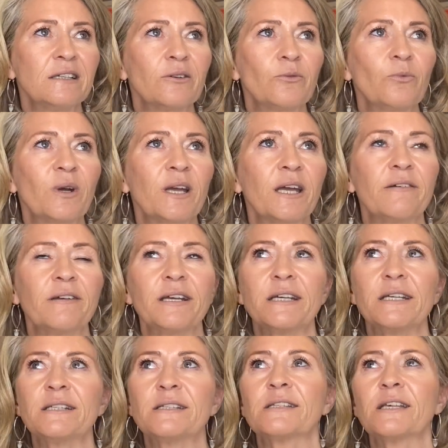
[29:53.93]
where it
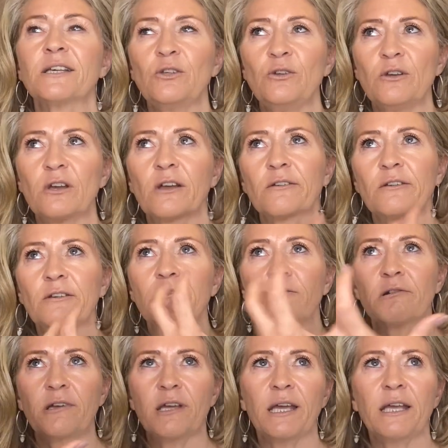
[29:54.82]
is that you can
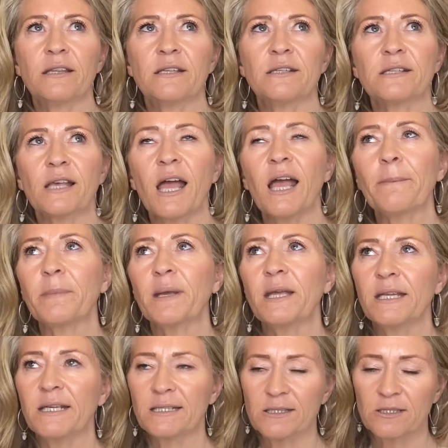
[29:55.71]
create this
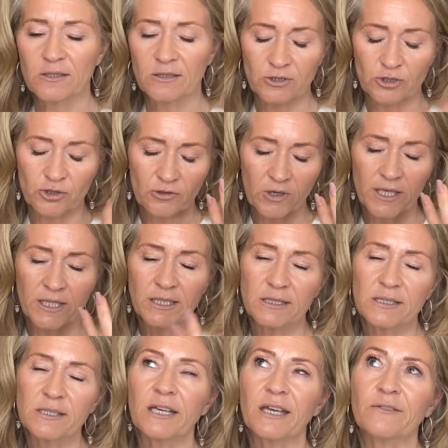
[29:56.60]
happiness and
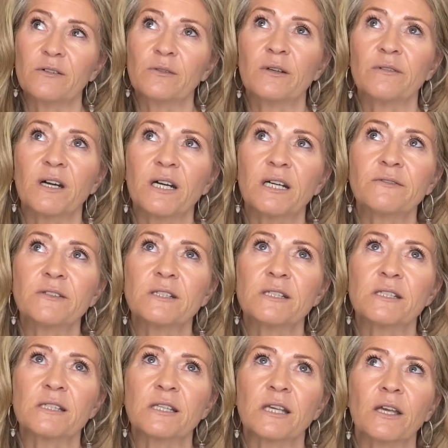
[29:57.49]
joining together with
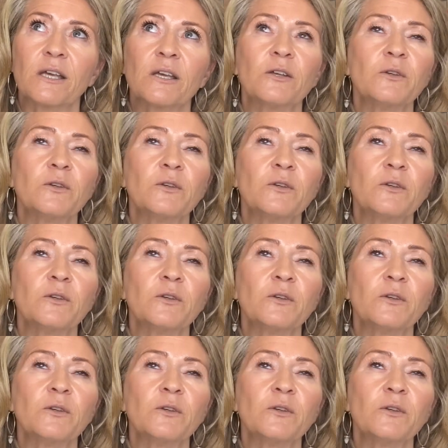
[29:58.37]
others that